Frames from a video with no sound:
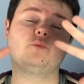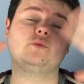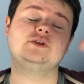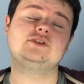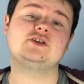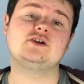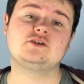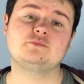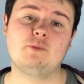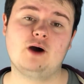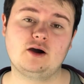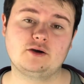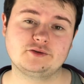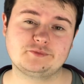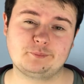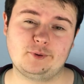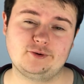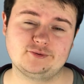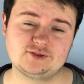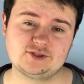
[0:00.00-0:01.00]
and research Marcus
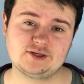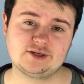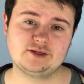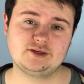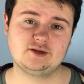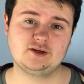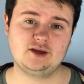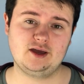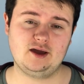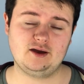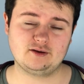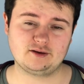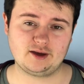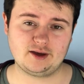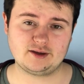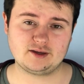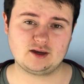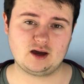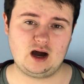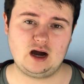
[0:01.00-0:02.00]
Potter,
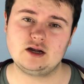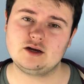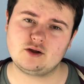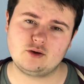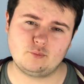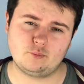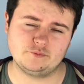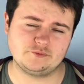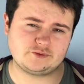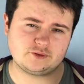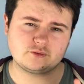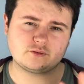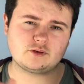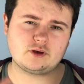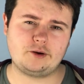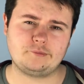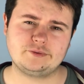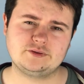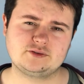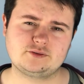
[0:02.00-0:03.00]
okay? I don't want to
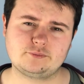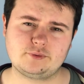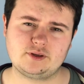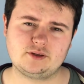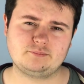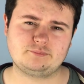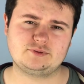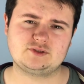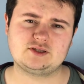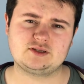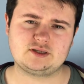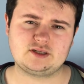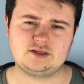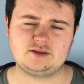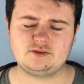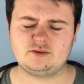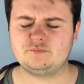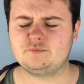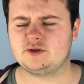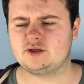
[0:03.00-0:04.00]
go into it particularly
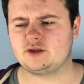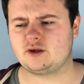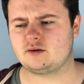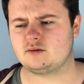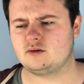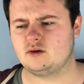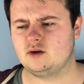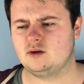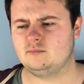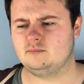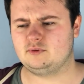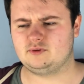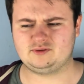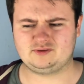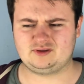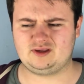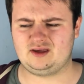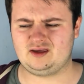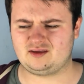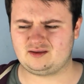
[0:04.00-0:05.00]
in the video
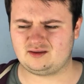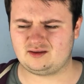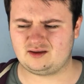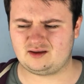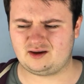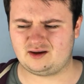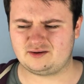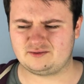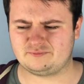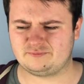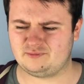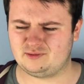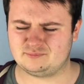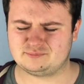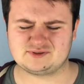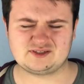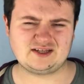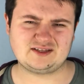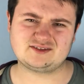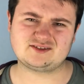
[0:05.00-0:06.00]
because it kind of
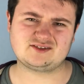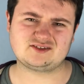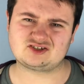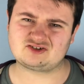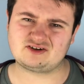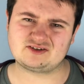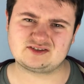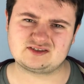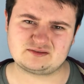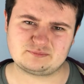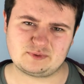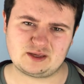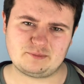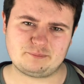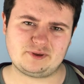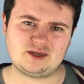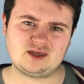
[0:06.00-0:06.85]
upsets and stresses me a